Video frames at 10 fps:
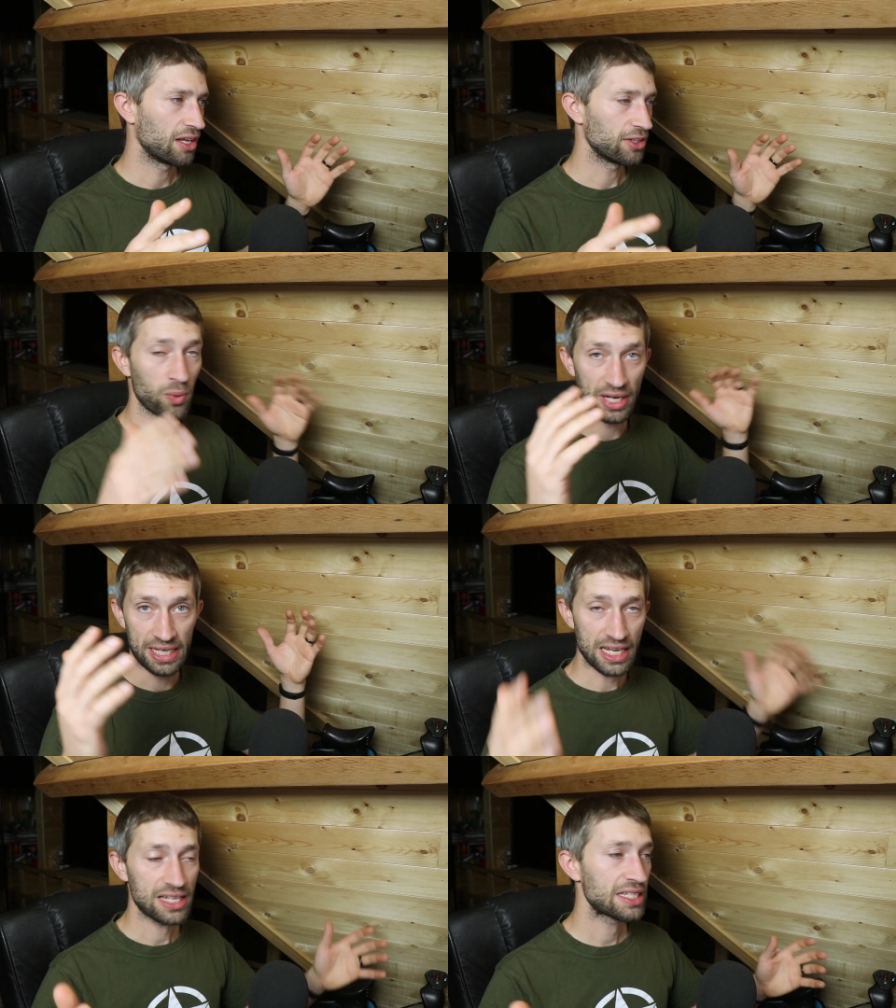the way
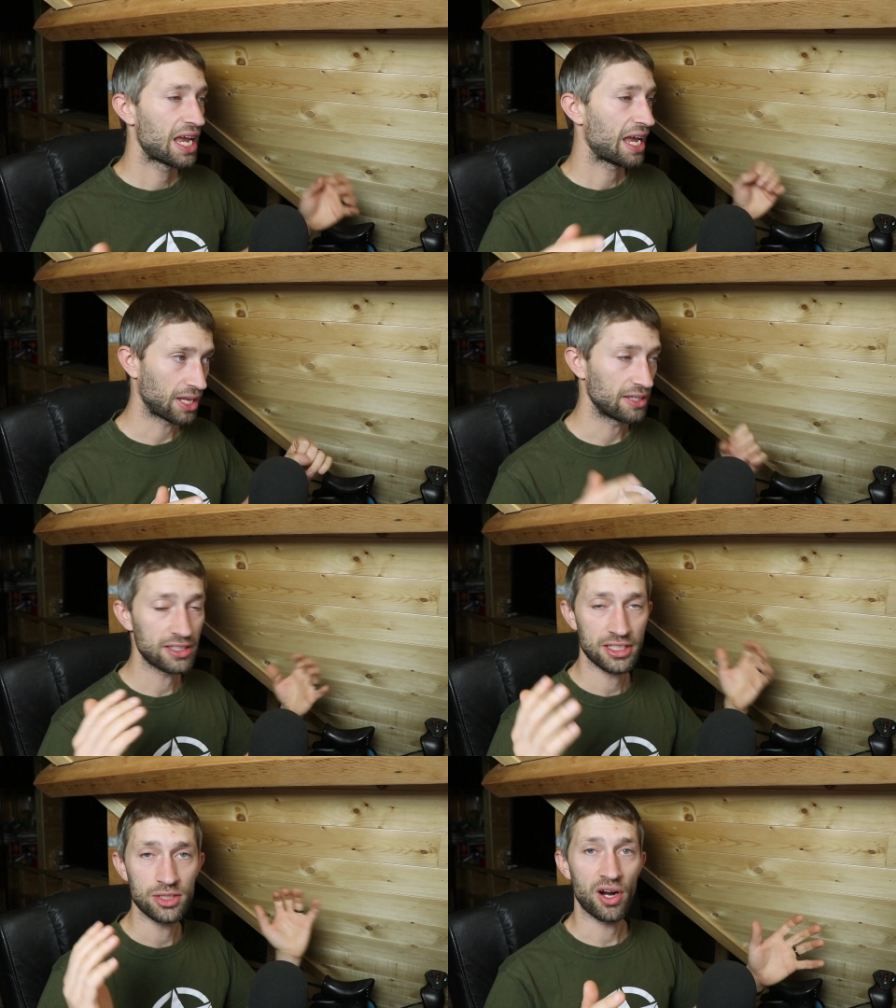he is and
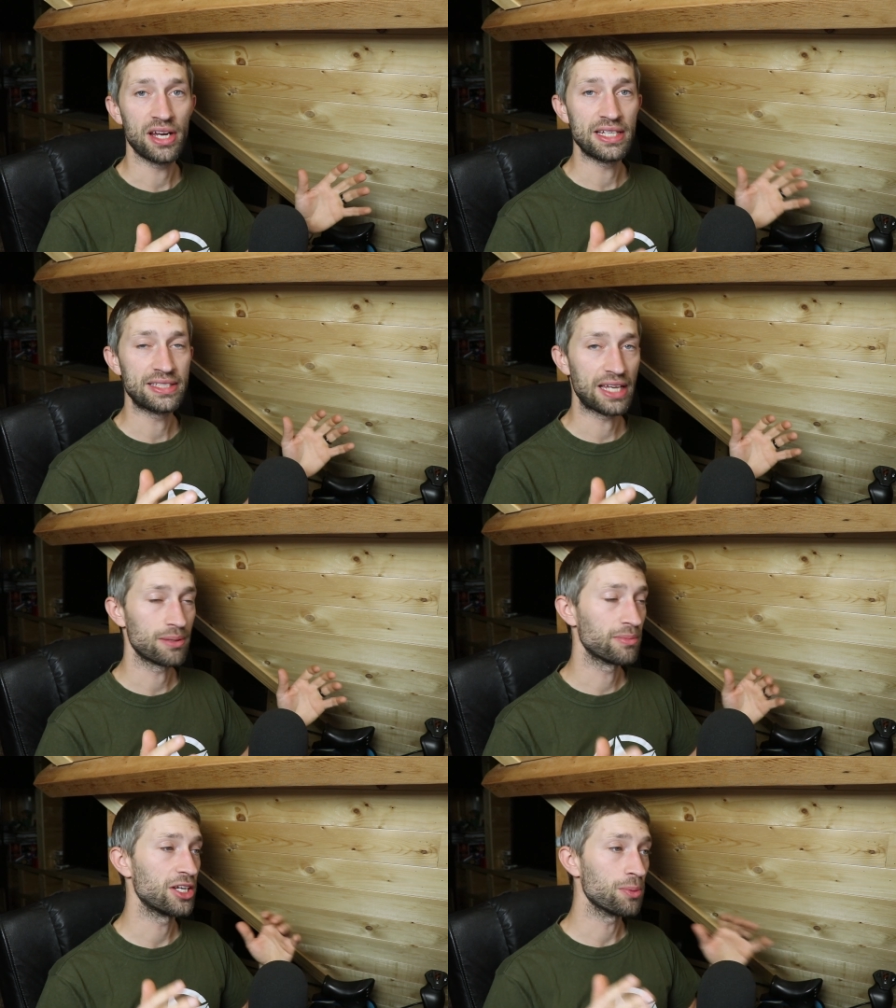this is why he's
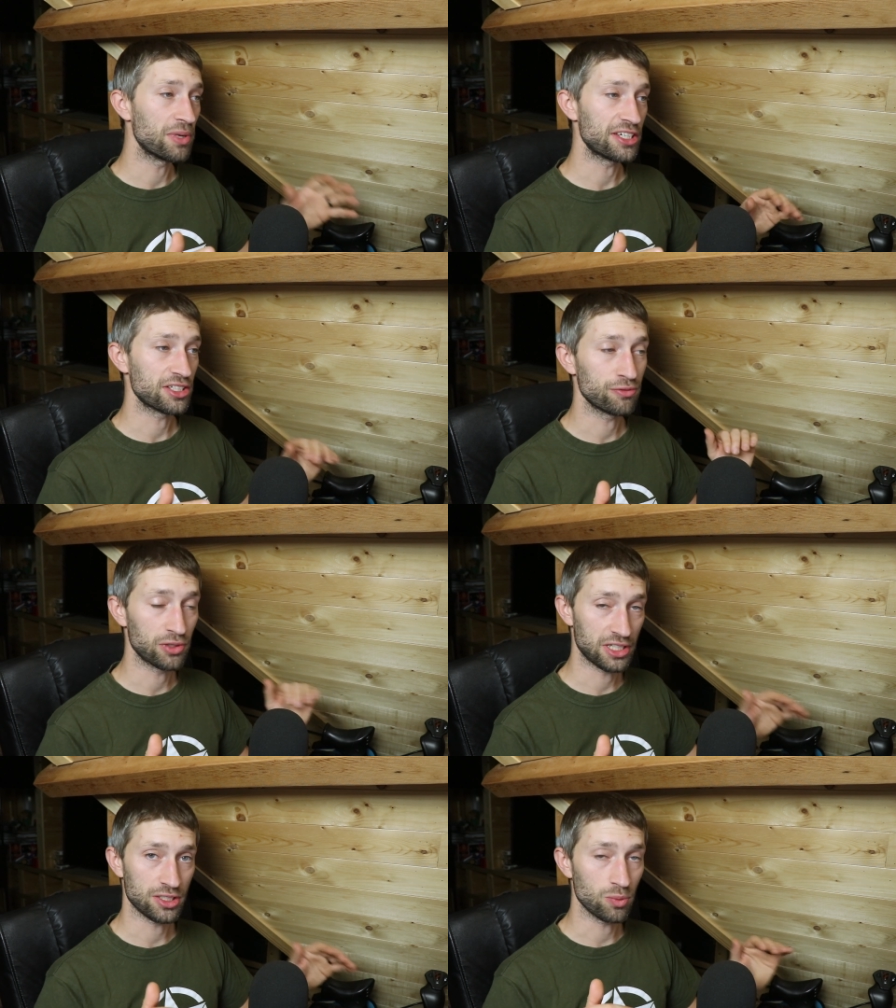getting my nomination
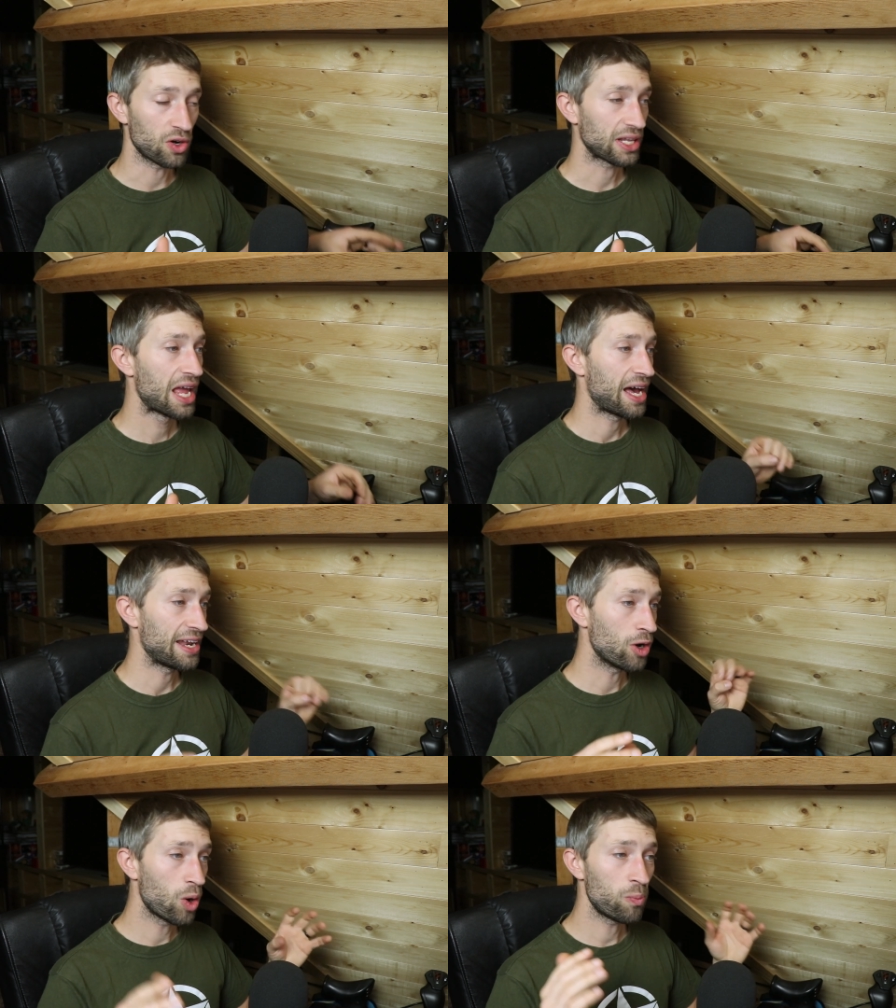for this award
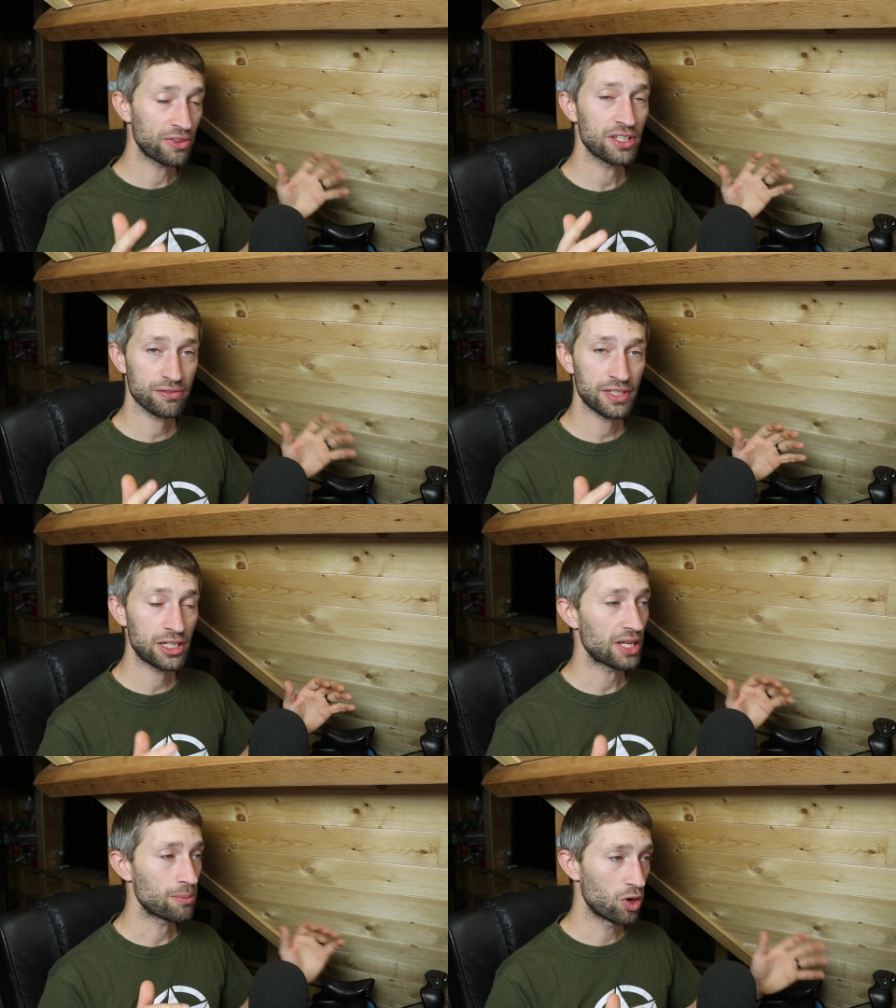and I hope with this
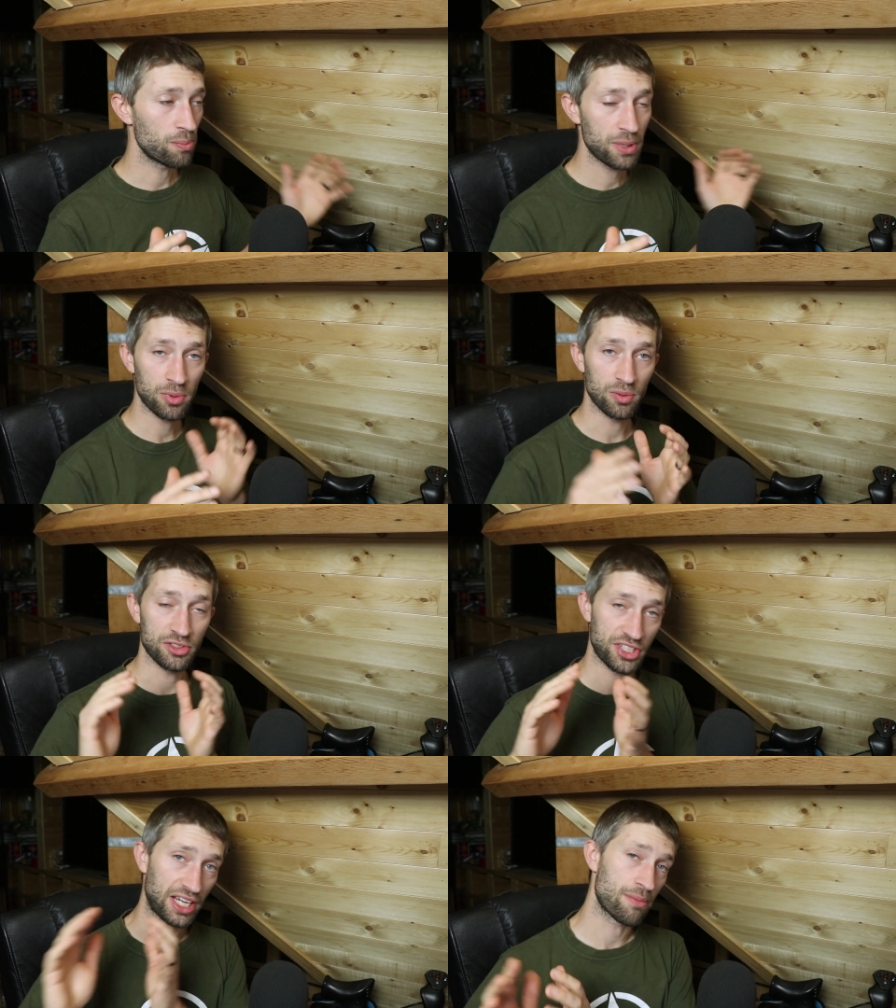video that more people
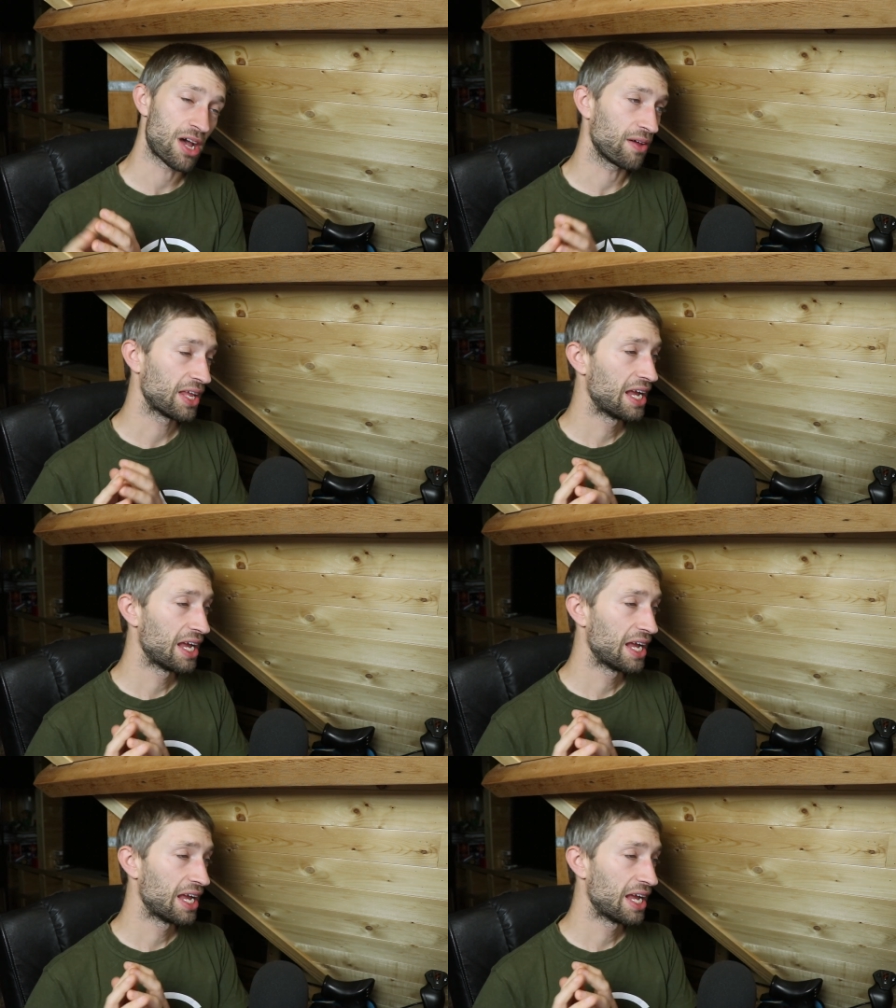will check him out